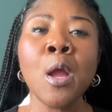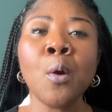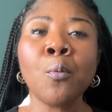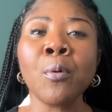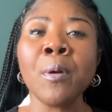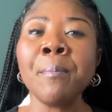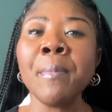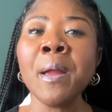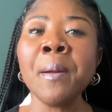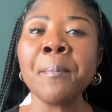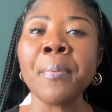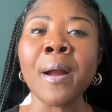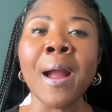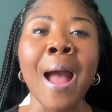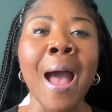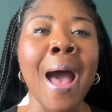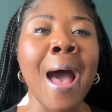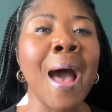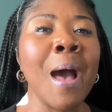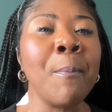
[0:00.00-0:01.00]

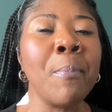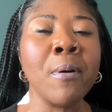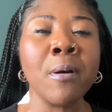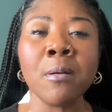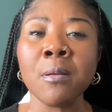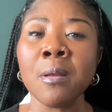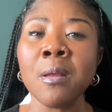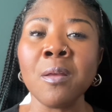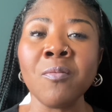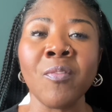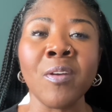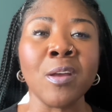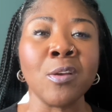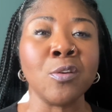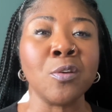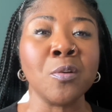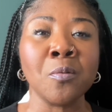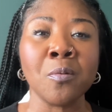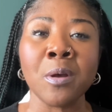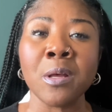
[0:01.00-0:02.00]
Remember, I believe
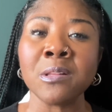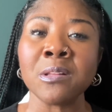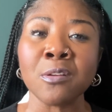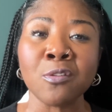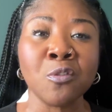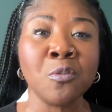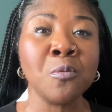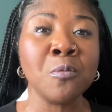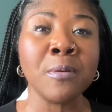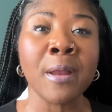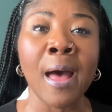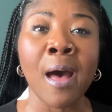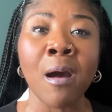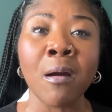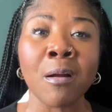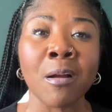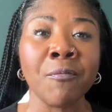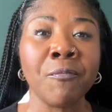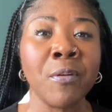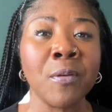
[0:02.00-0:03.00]
in doing the
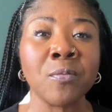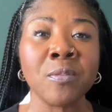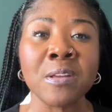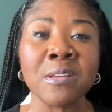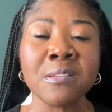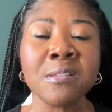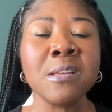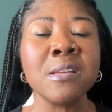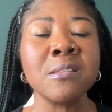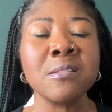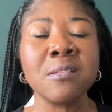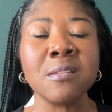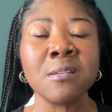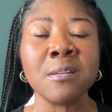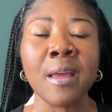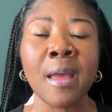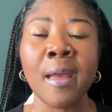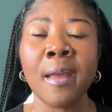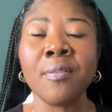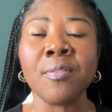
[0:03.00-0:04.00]
$2.50 a
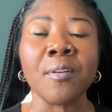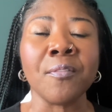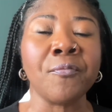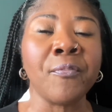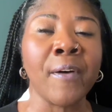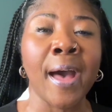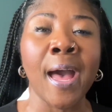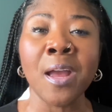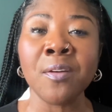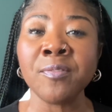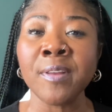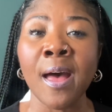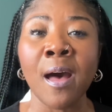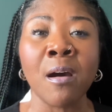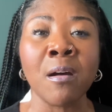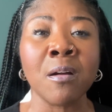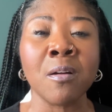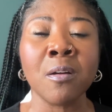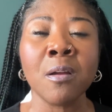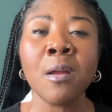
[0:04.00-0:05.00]
day, the
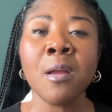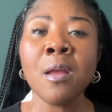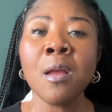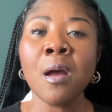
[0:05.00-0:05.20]
$5